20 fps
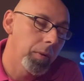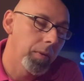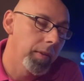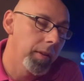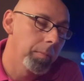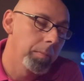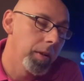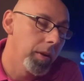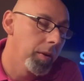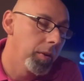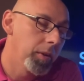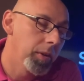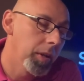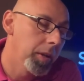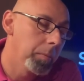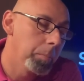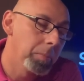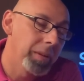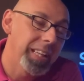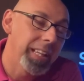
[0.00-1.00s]
them. They're
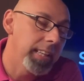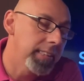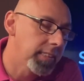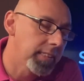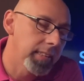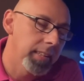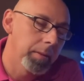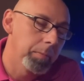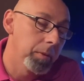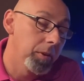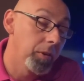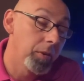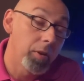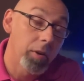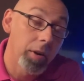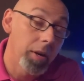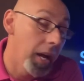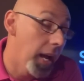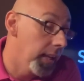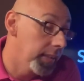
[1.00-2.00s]
to bless them. They're
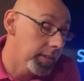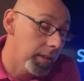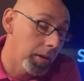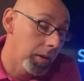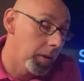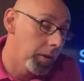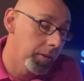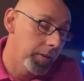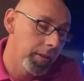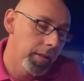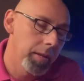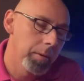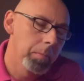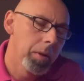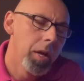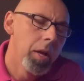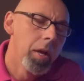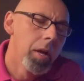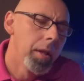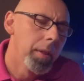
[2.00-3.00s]
not to hurt them.
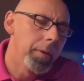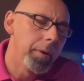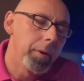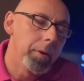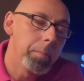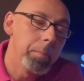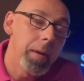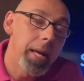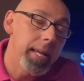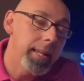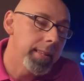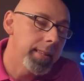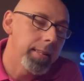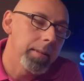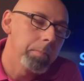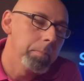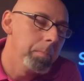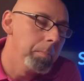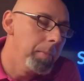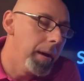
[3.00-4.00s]
They're to make
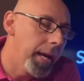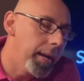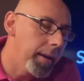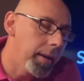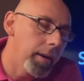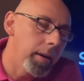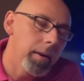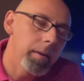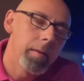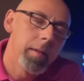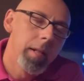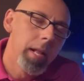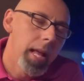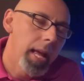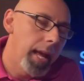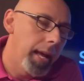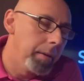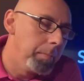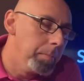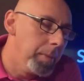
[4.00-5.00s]
them better
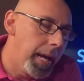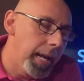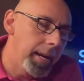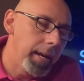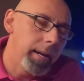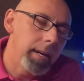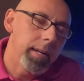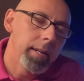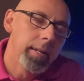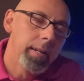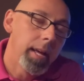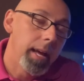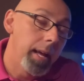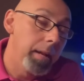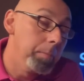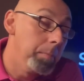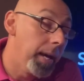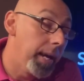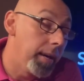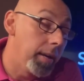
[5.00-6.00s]
and better
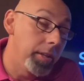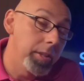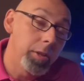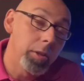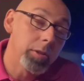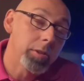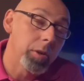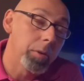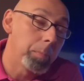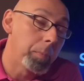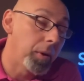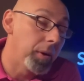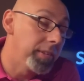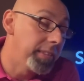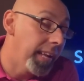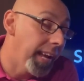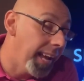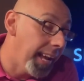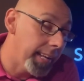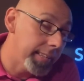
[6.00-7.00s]
and better. You're to
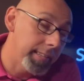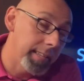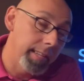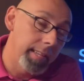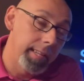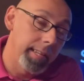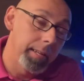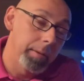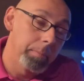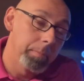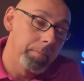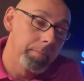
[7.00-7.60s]
protect them,